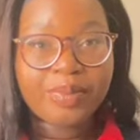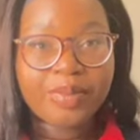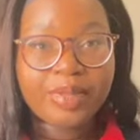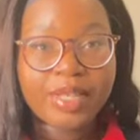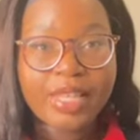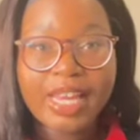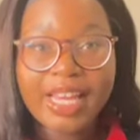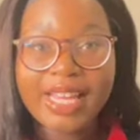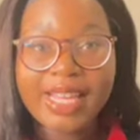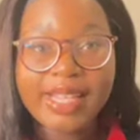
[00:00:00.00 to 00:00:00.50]

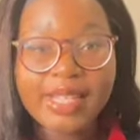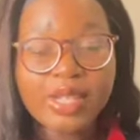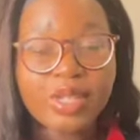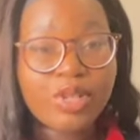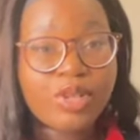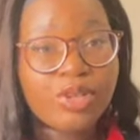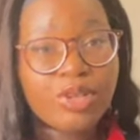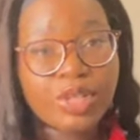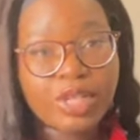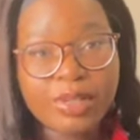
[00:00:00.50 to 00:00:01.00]
get
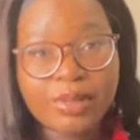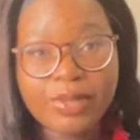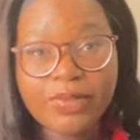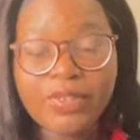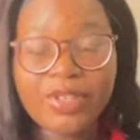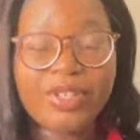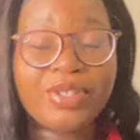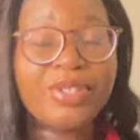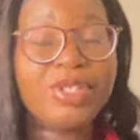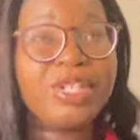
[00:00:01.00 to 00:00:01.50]
internships,
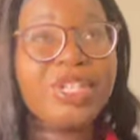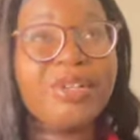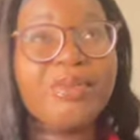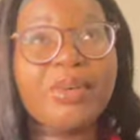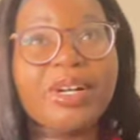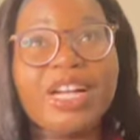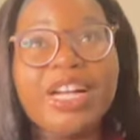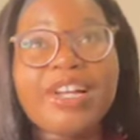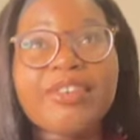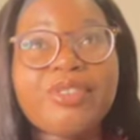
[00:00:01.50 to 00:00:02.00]
volunteering,
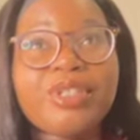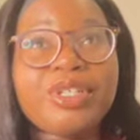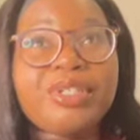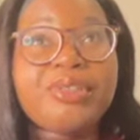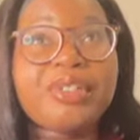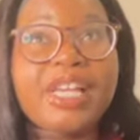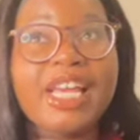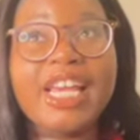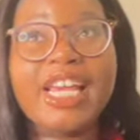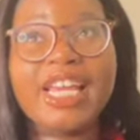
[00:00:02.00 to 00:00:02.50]
whatever you
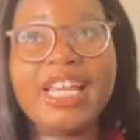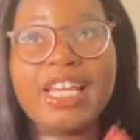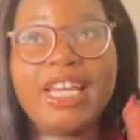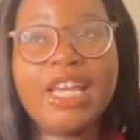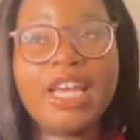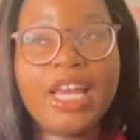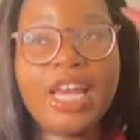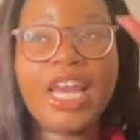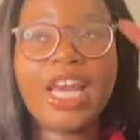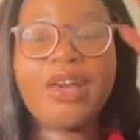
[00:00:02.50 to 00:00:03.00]
can.
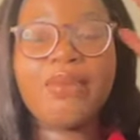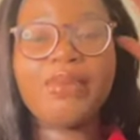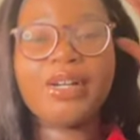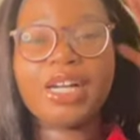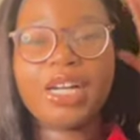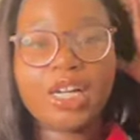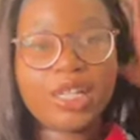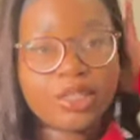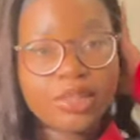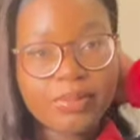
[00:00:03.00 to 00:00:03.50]
And what
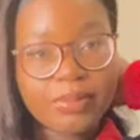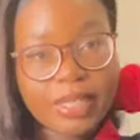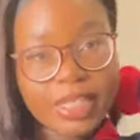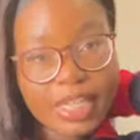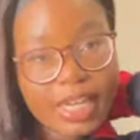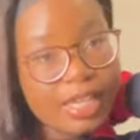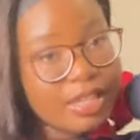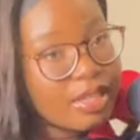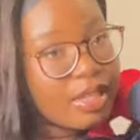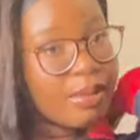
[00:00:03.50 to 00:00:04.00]
helped me
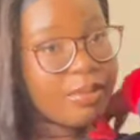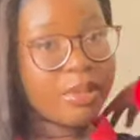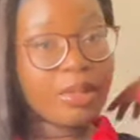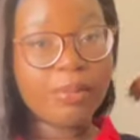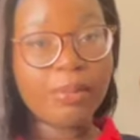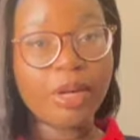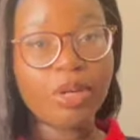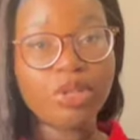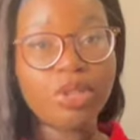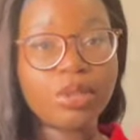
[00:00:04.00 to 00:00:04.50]
get them the
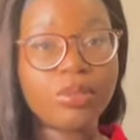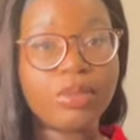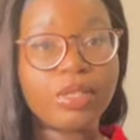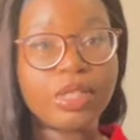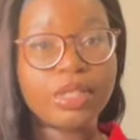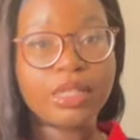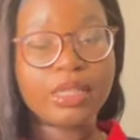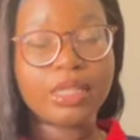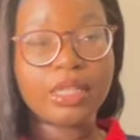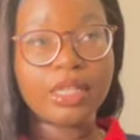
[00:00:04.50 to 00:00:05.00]
most
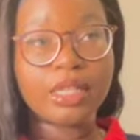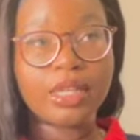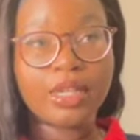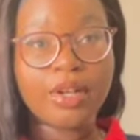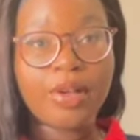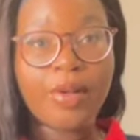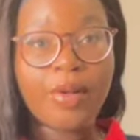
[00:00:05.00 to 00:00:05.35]
was the